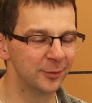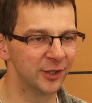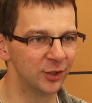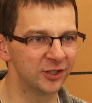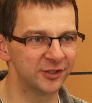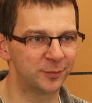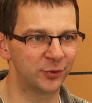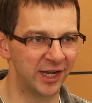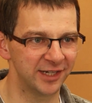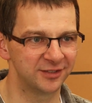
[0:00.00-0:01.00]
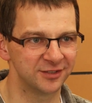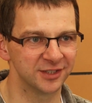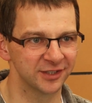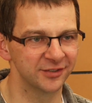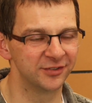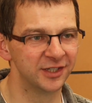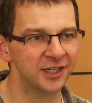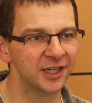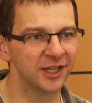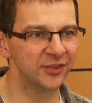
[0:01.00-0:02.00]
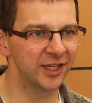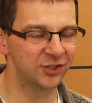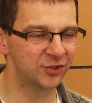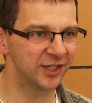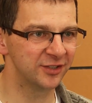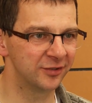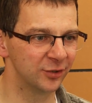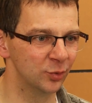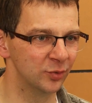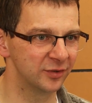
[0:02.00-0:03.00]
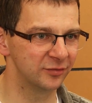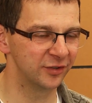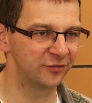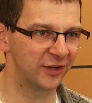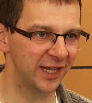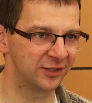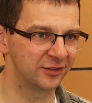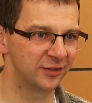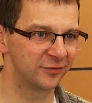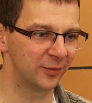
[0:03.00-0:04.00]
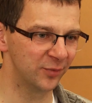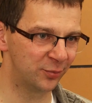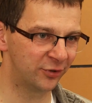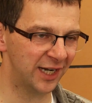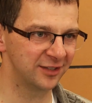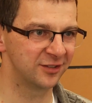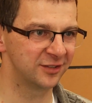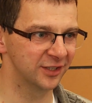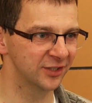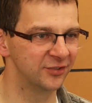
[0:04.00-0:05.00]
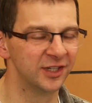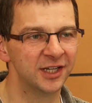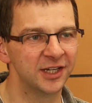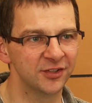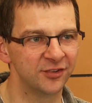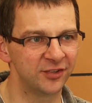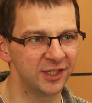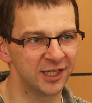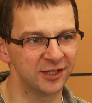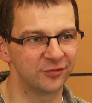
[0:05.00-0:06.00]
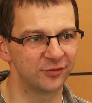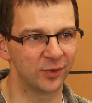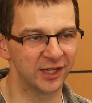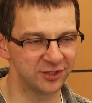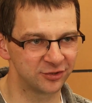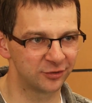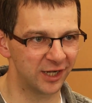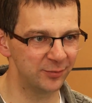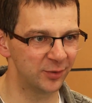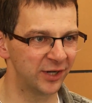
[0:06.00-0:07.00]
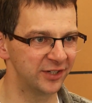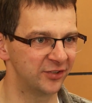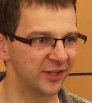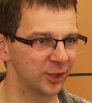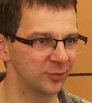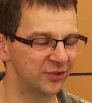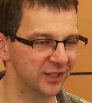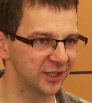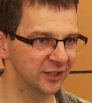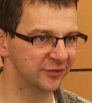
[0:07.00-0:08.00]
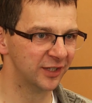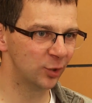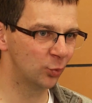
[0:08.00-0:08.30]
But look at the practices and then try to reflect from the practices and see if, when I describe the practices I observe,